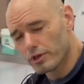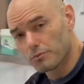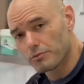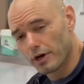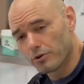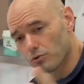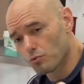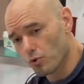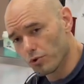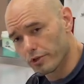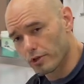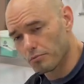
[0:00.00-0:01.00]
him down and
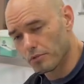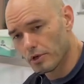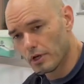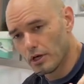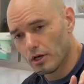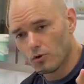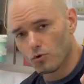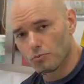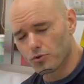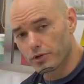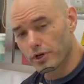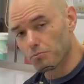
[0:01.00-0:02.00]
rolling him. One more
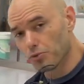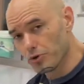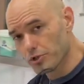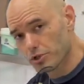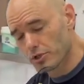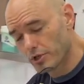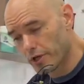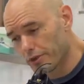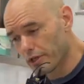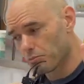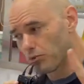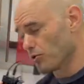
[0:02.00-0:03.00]
time, push and
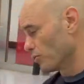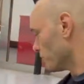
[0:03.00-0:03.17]
then pull.